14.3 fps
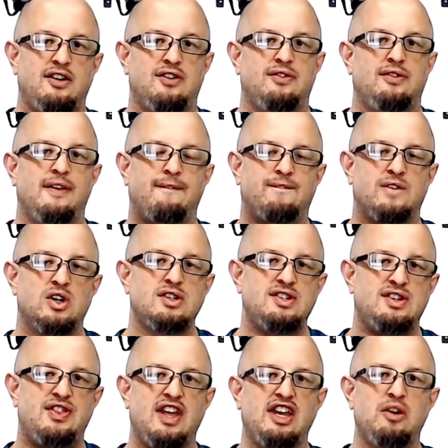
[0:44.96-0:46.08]
The first
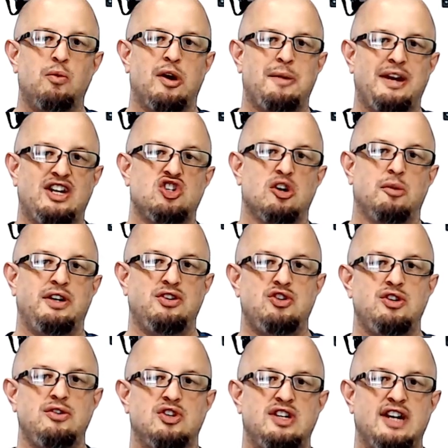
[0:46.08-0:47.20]
thing you want to make sure when you
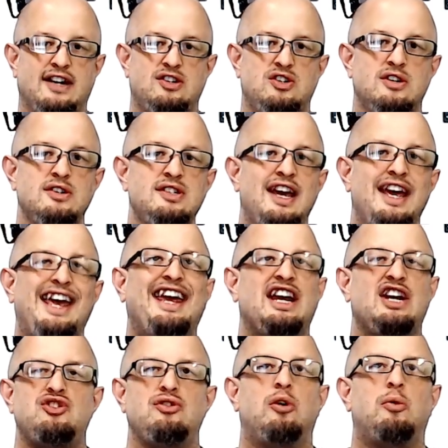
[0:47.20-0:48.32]
shoot your textures is
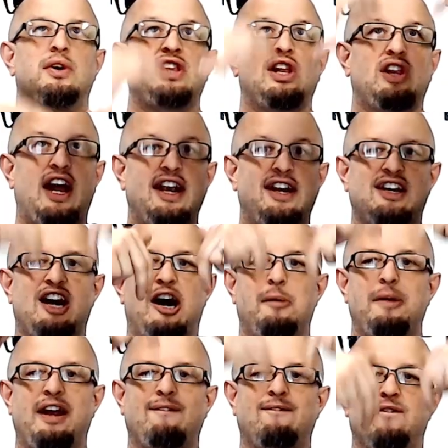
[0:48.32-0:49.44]
you don't want the light
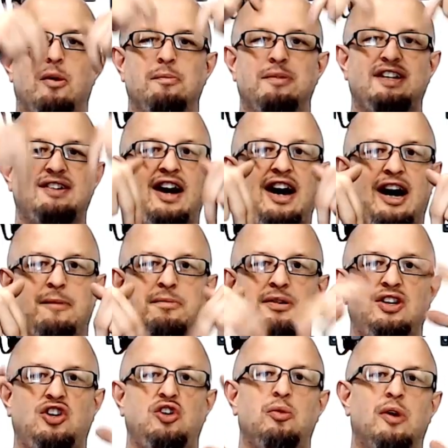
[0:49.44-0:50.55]
coming from the top.
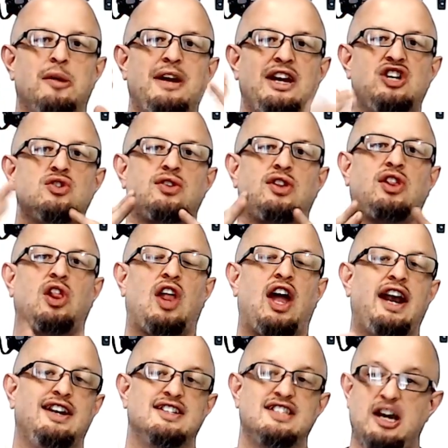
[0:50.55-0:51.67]
You want to make sure that the light
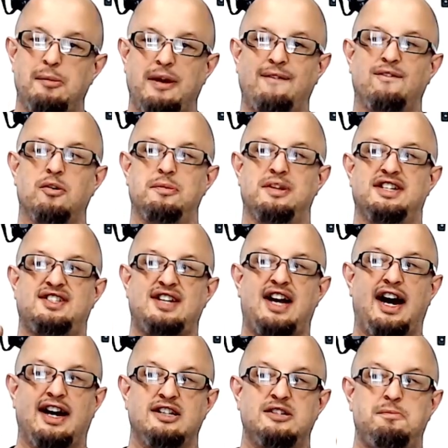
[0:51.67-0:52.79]
is coming from the
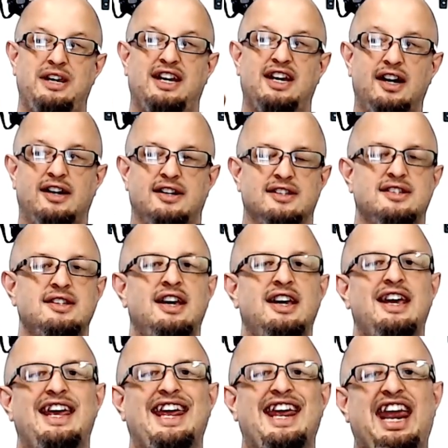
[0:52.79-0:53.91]
sides, because
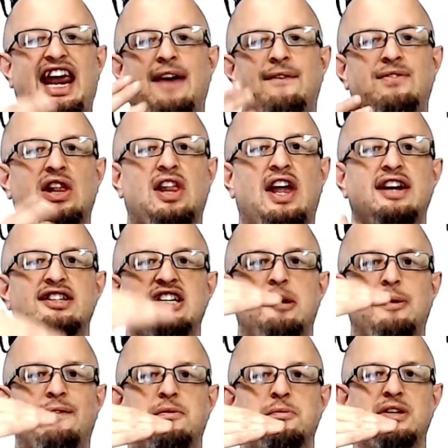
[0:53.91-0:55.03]
if the light is coming
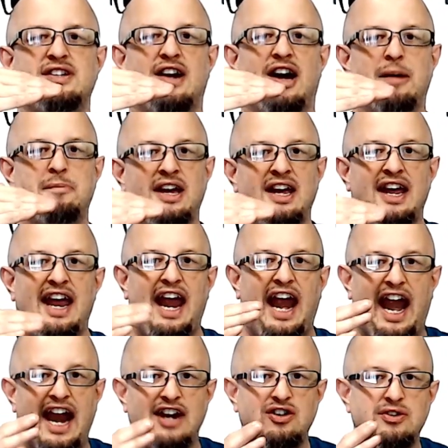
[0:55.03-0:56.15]
from the top,
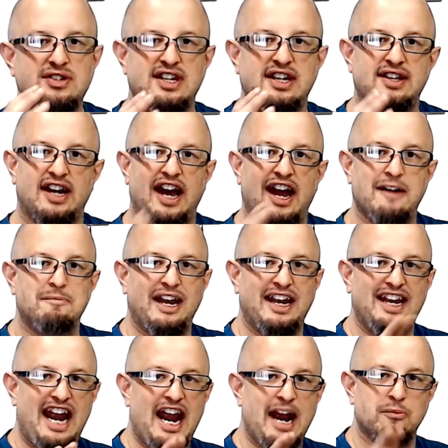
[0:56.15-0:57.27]
and you see that I have my
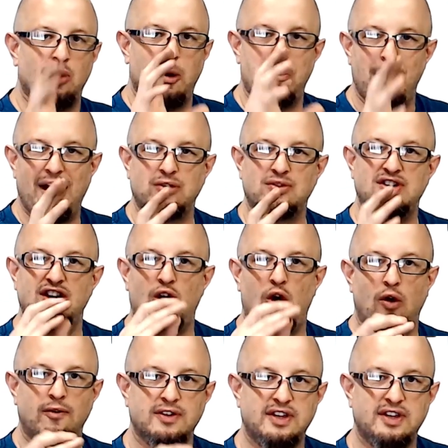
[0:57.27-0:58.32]
camera mounted over the